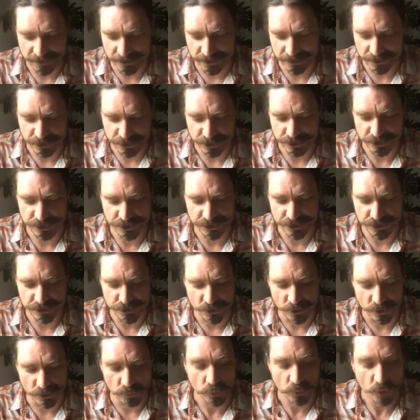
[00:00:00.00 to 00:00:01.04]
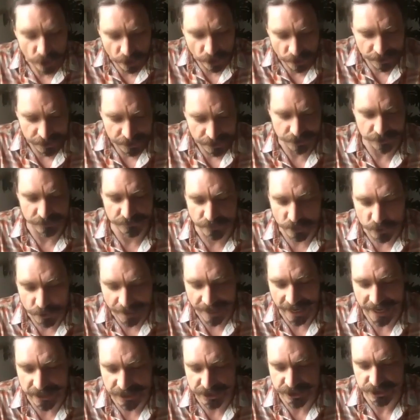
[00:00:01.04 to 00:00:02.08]
your work, your
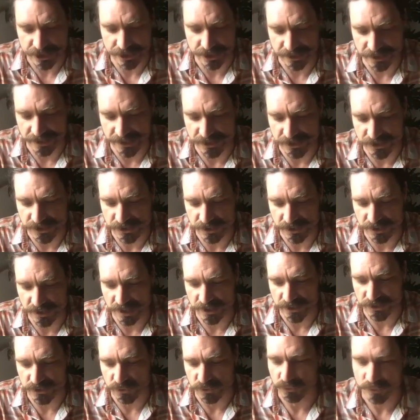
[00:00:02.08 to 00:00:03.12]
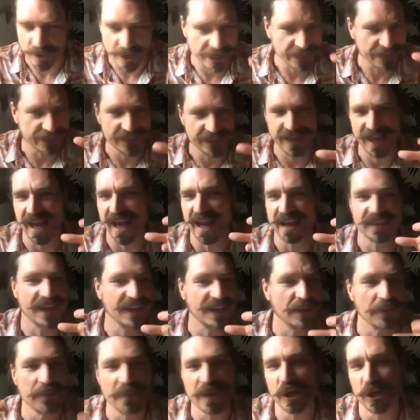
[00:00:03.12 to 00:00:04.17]
vocation is right
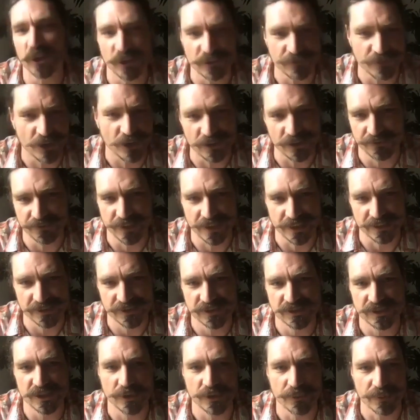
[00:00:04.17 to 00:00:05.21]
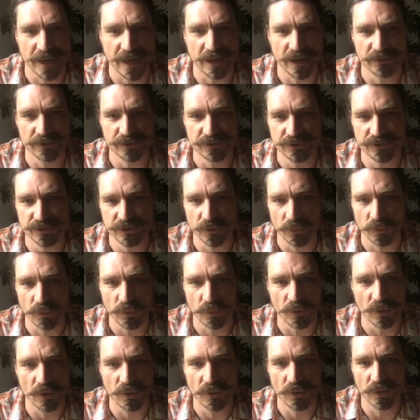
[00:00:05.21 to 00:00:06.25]
in the middle of all of this, around
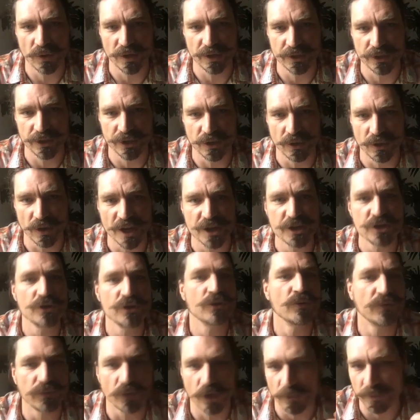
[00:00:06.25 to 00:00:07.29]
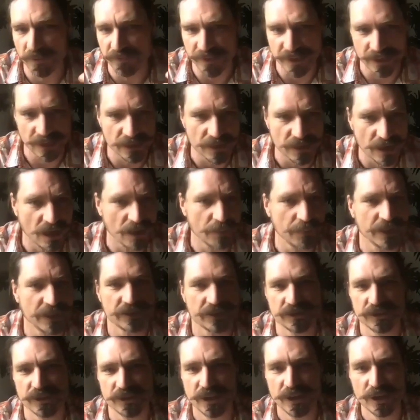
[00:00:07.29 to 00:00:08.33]
a new form of
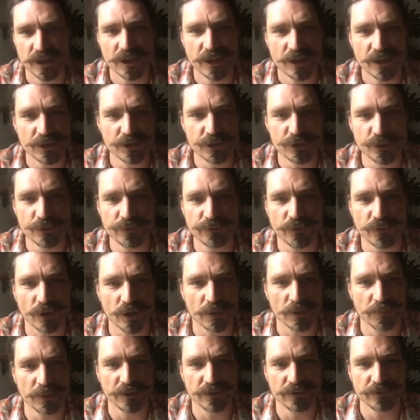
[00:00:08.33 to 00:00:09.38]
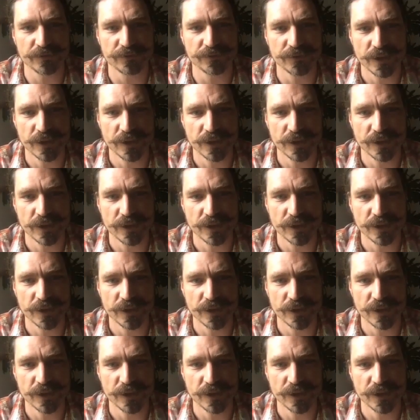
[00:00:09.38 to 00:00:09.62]
economics, new form of